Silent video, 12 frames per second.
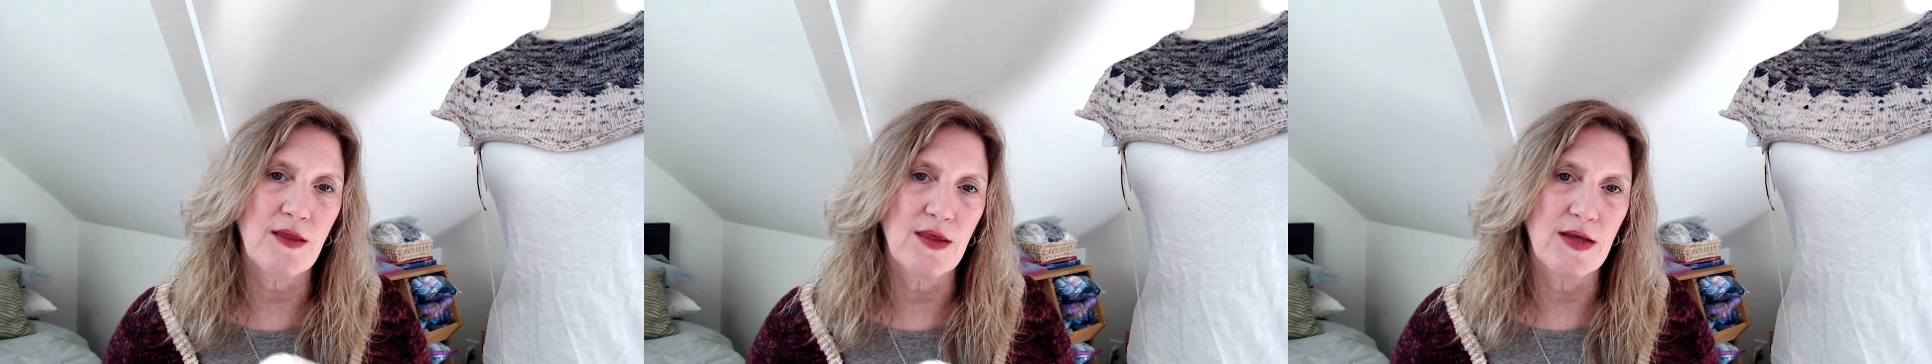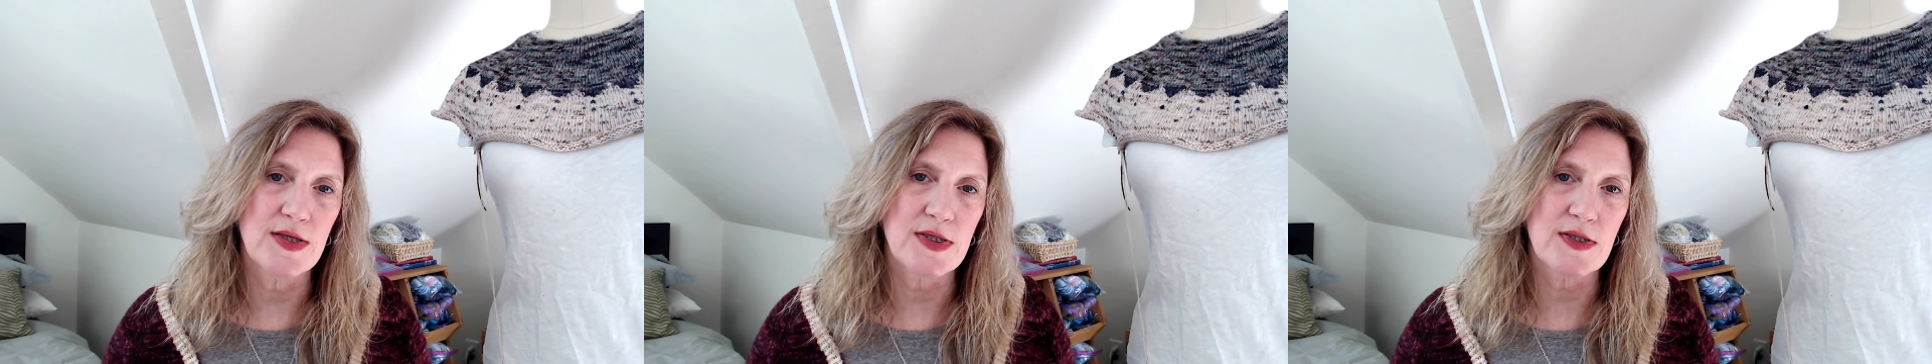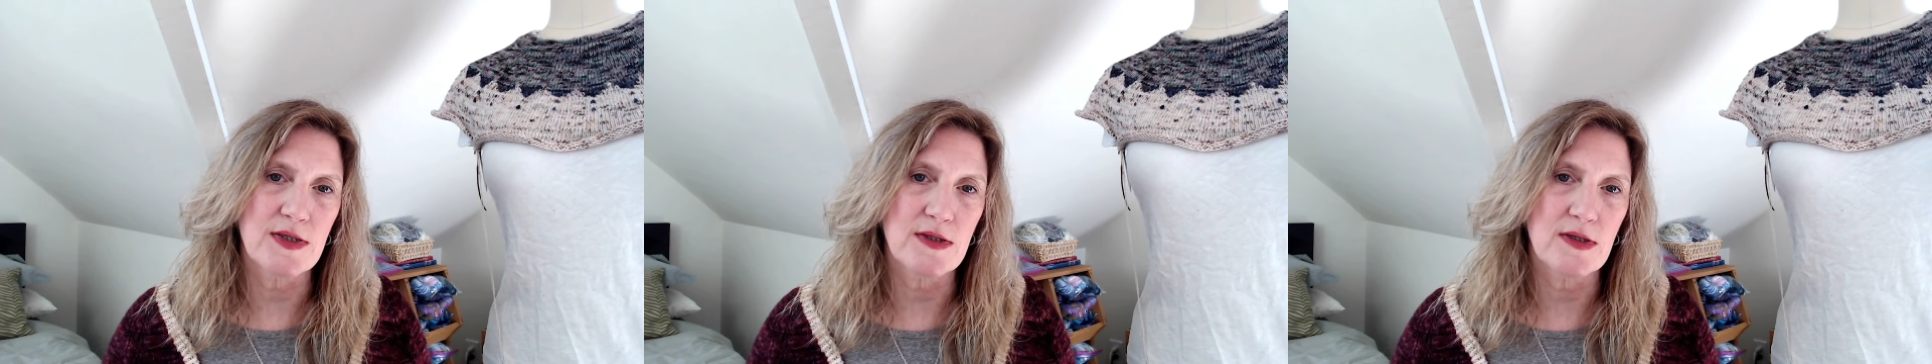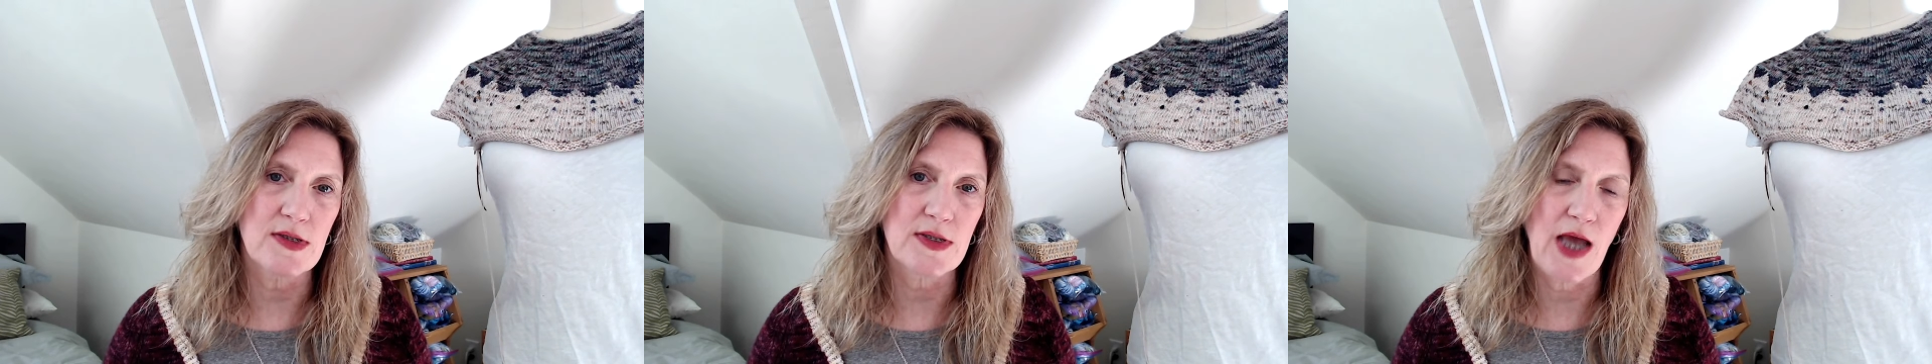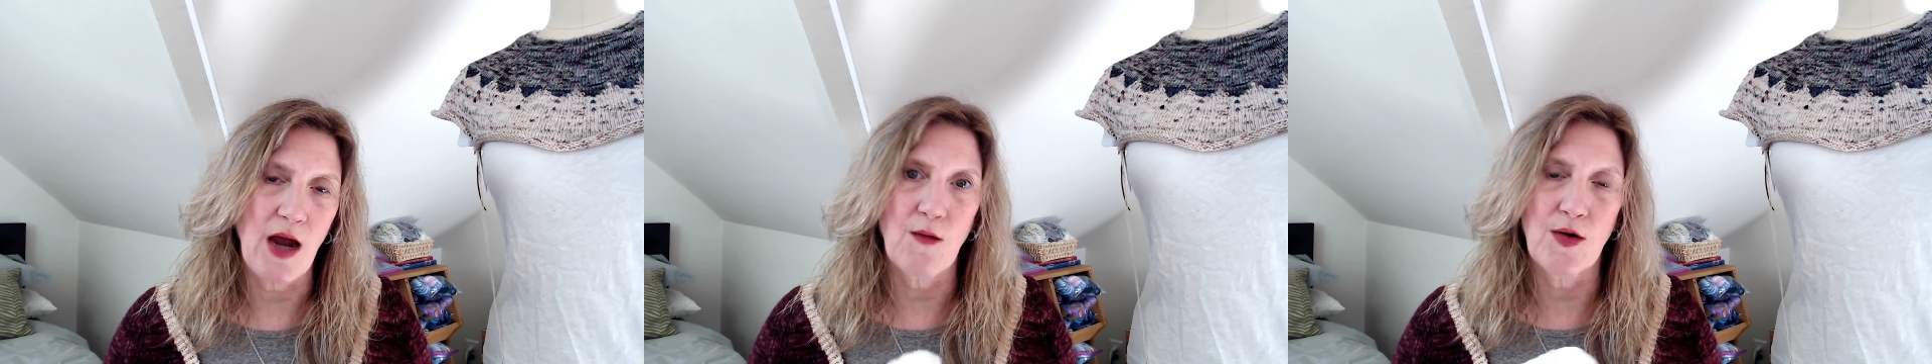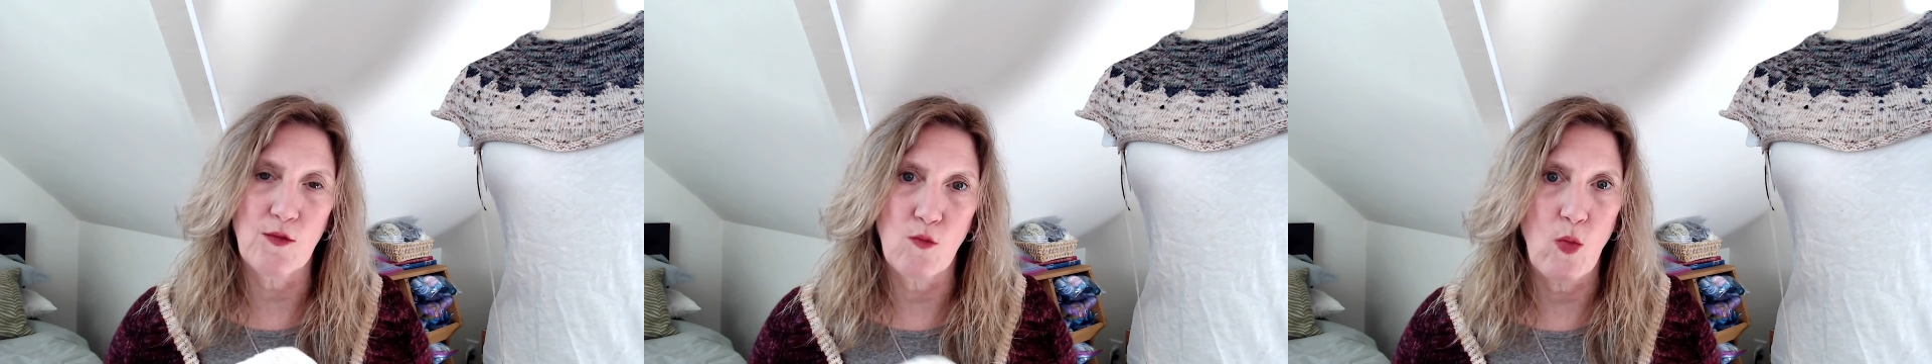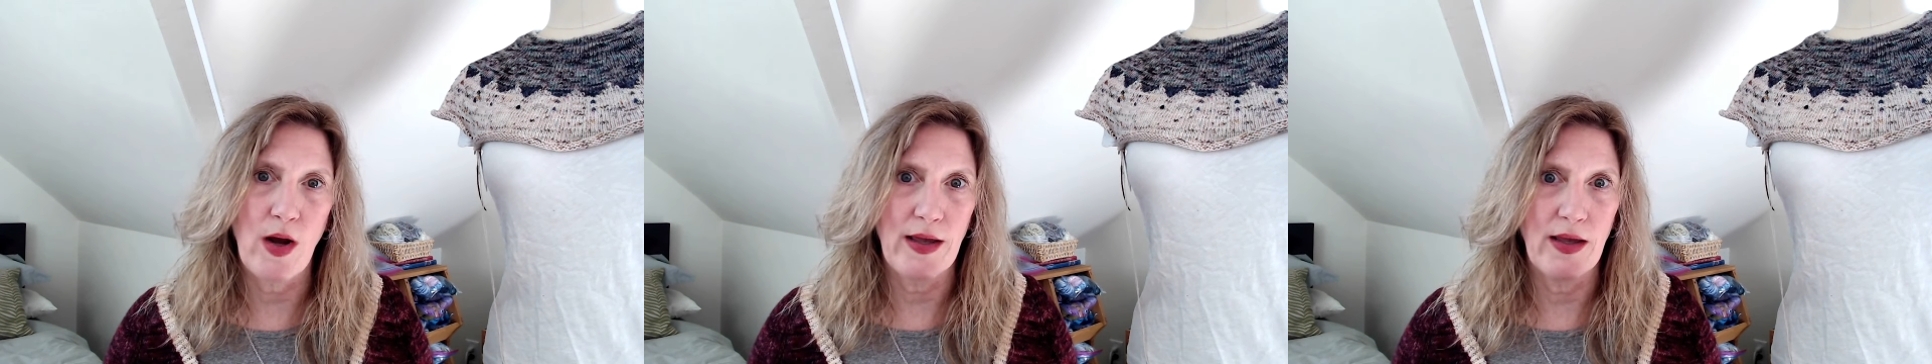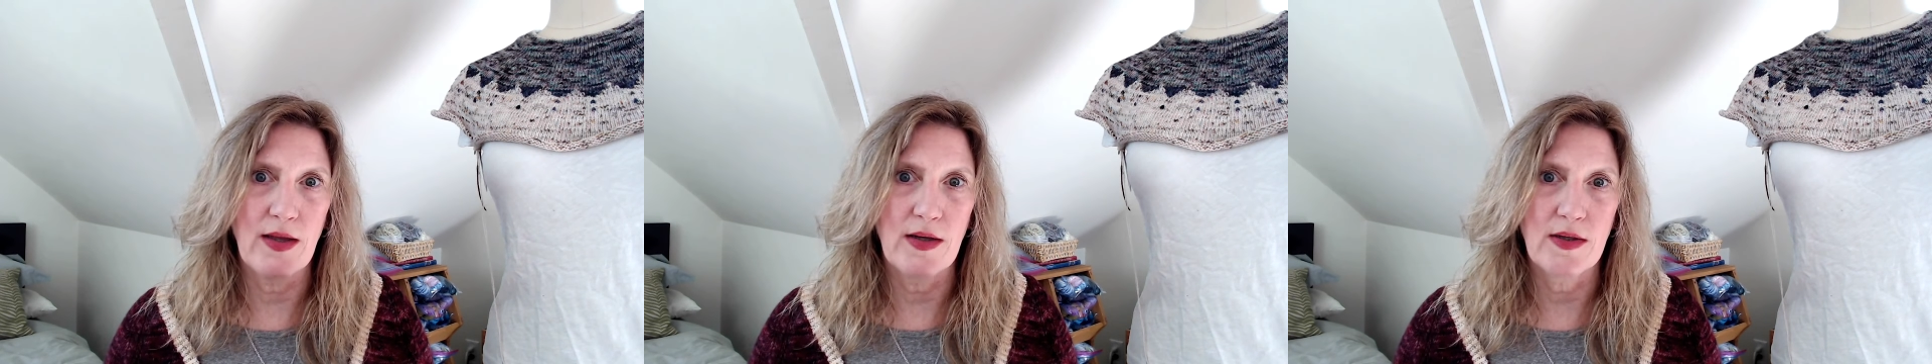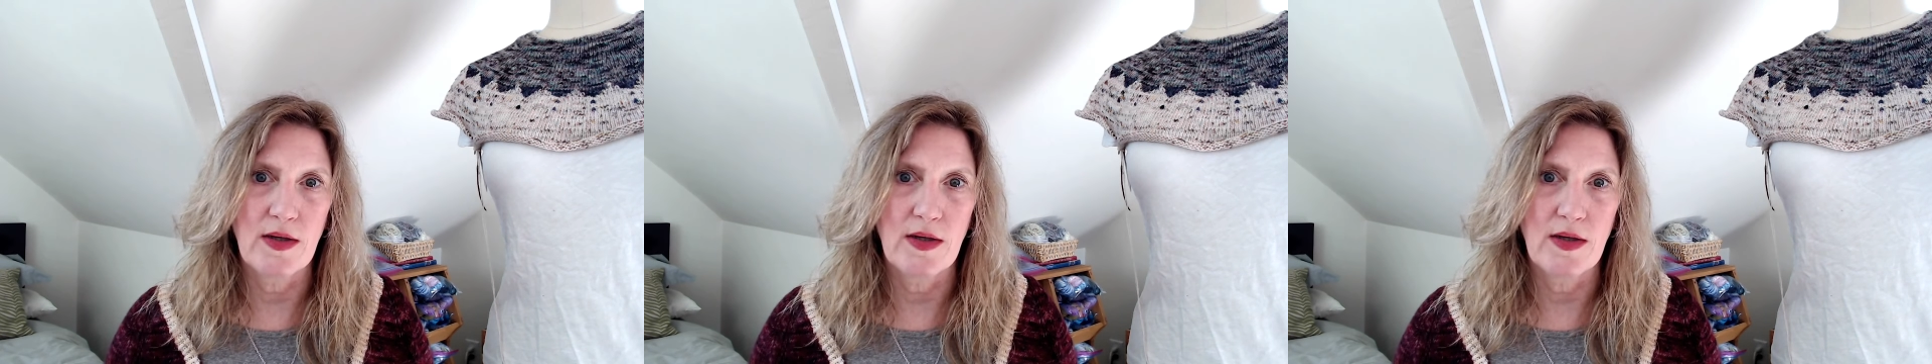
this scoured white